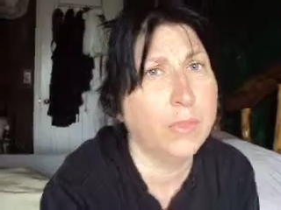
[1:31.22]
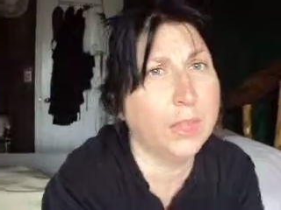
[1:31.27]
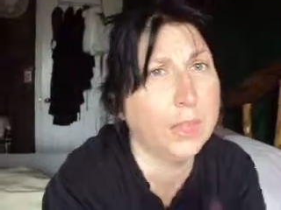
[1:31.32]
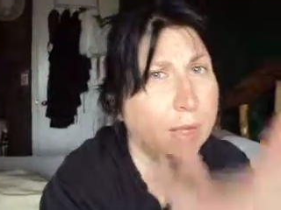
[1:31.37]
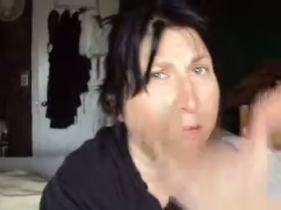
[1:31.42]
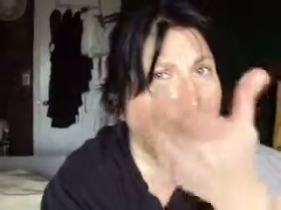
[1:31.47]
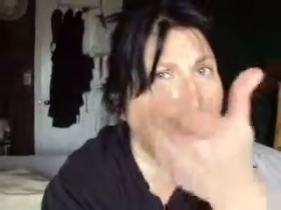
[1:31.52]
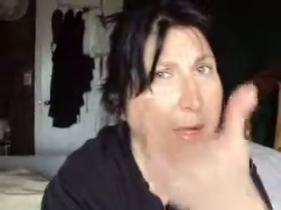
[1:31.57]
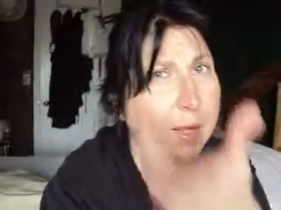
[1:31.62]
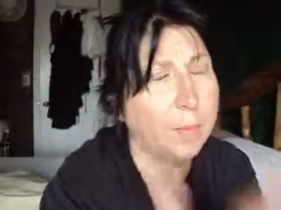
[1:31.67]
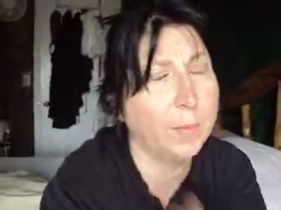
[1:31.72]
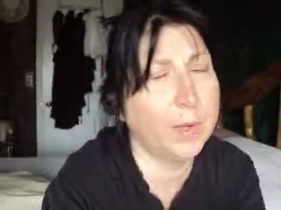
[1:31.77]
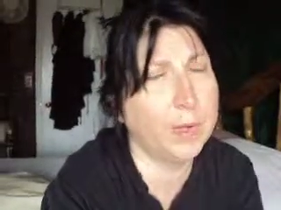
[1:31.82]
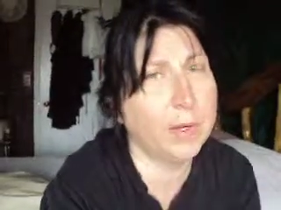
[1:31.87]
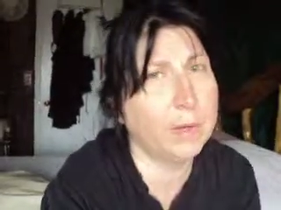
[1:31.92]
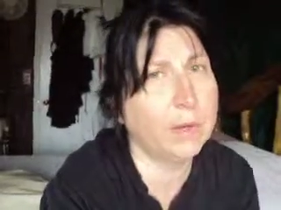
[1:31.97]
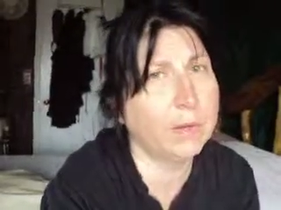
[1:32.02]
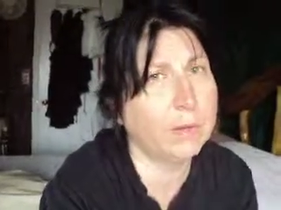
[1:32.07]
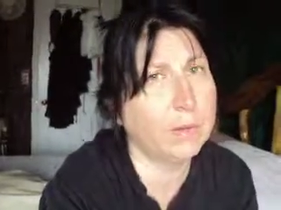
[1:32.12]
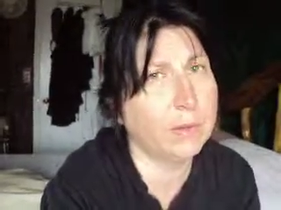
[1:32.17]
Then I came
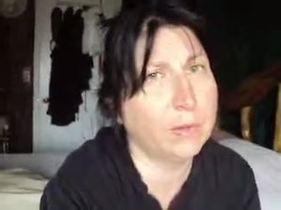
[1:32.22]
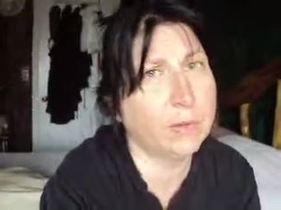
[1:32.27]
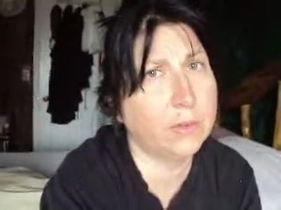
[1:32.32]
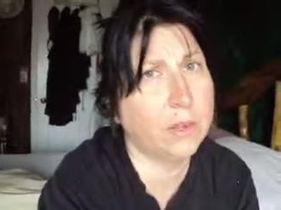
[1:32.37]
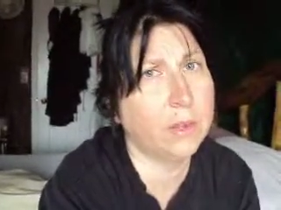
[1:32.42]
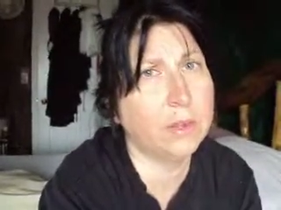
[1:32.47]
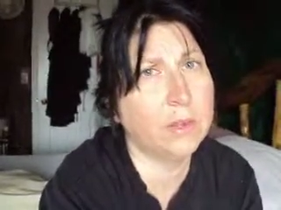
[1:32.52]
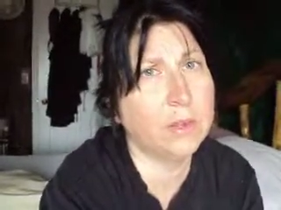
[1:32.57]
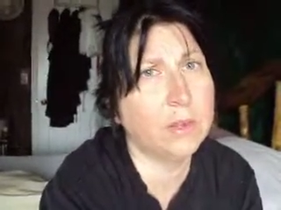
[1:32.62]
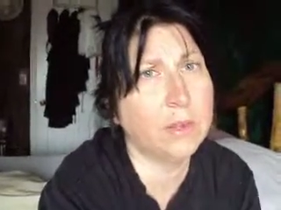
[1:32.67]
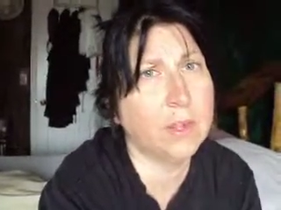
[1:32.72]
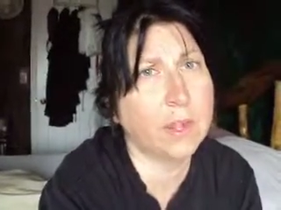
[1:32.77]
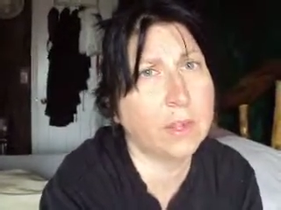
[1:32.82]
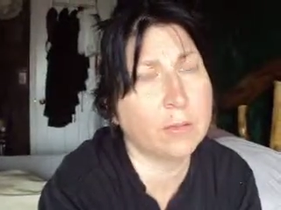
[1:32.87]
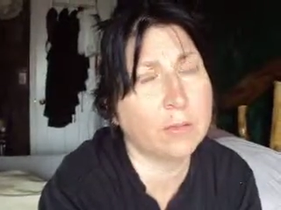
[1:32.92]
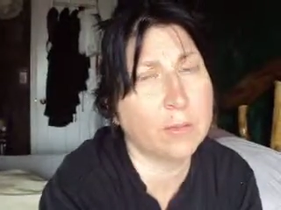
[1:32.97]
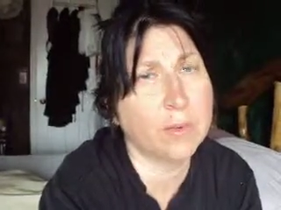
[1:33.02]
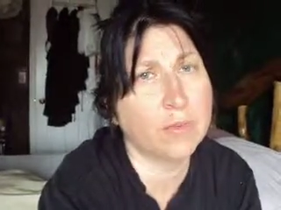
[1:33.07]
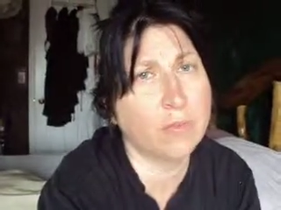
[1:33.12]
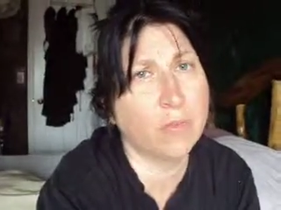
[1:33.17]
in here to tell you
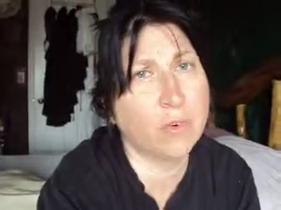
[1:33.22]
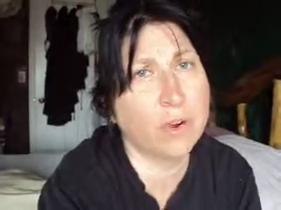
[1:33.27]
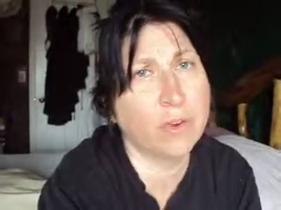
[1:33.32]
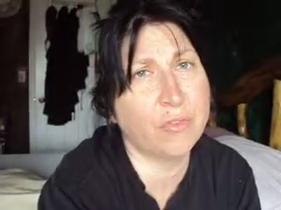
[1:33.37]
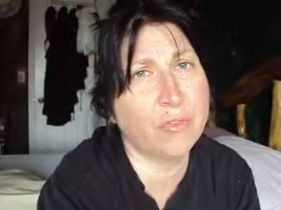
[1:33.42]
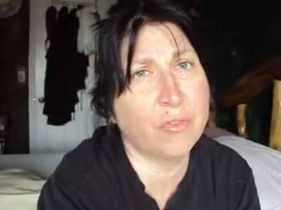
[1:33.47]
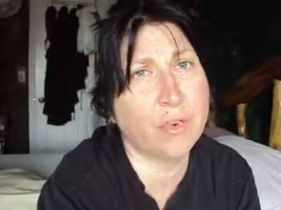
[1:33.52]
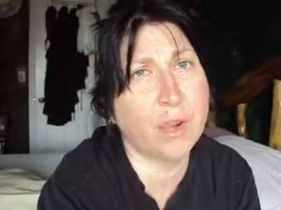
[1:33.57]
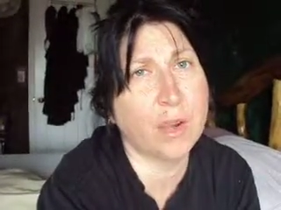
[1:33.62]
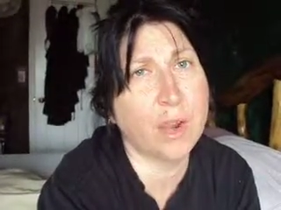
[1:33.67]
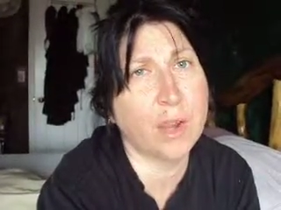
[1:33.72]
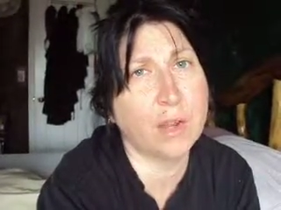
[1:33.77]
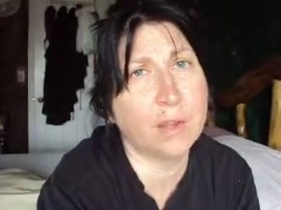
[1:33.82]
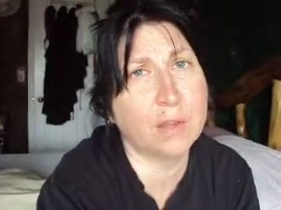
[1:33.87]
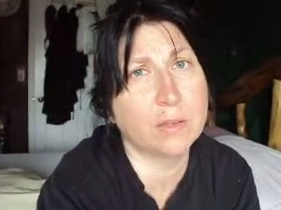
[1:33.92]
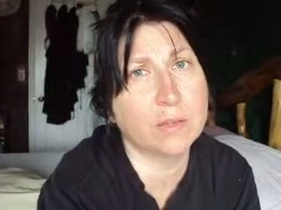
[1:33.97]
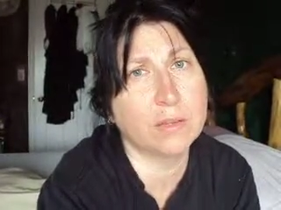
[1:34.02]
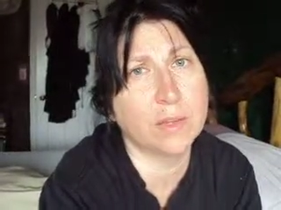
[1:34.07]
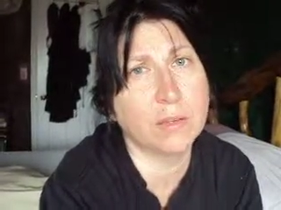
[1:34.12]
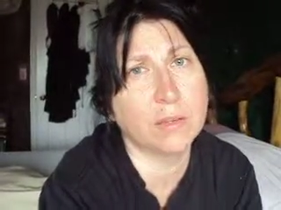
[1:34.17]
guys before I
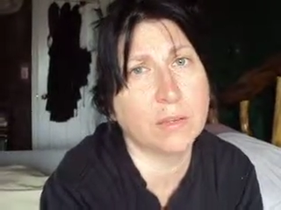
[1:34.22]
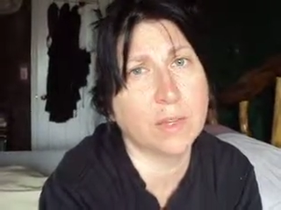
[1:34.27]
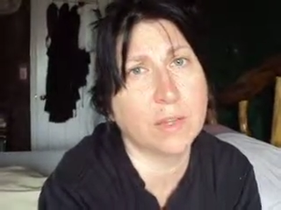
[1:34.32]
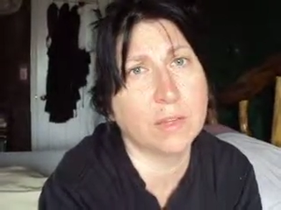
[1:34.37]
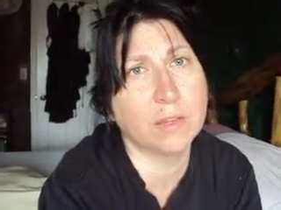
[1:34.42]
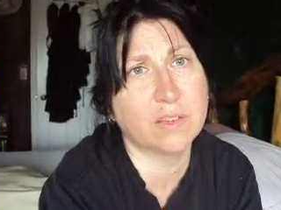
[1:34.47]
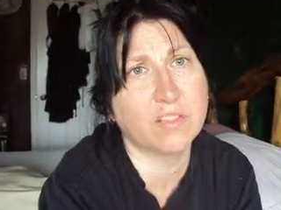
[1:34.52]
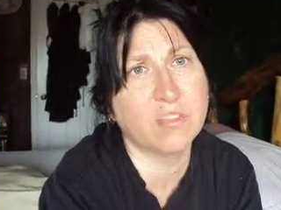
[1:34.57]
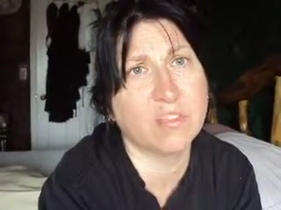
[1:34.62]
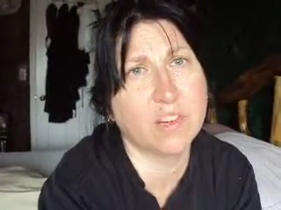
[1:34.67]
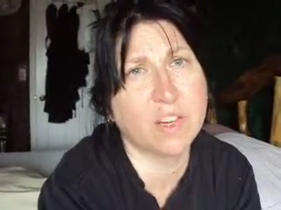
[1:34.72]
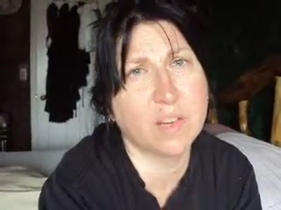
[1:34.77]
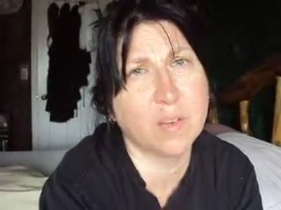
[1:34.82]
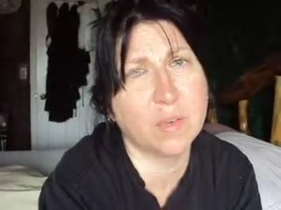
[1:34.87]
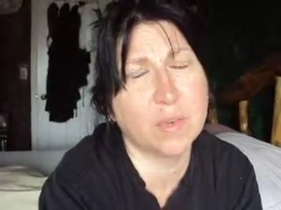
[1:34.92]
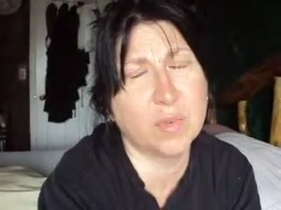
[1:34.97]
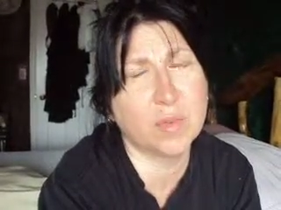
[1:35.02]
forgot because I think it's funny,